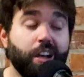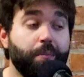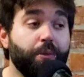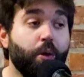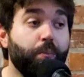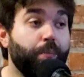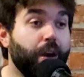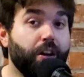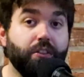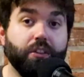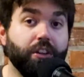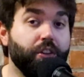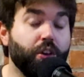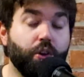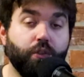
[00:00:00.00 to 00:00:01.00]
out I'm no better
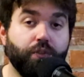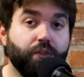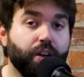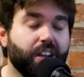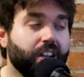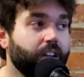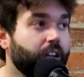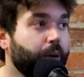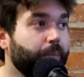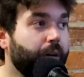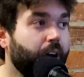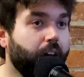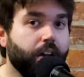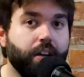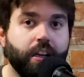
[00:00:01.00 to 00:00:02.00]
than no fucking.
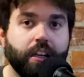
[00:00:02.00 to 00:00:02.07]
I